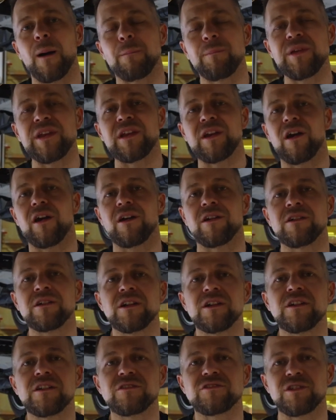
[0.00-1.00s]
being our
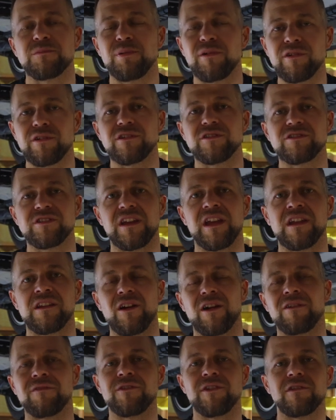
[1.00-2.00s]
supporters and
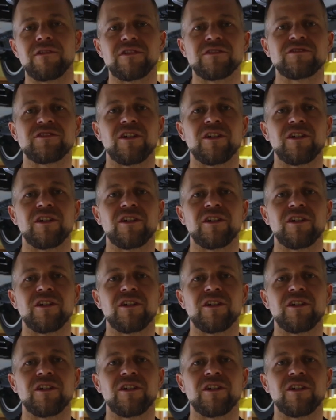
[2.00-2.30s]
our viewers.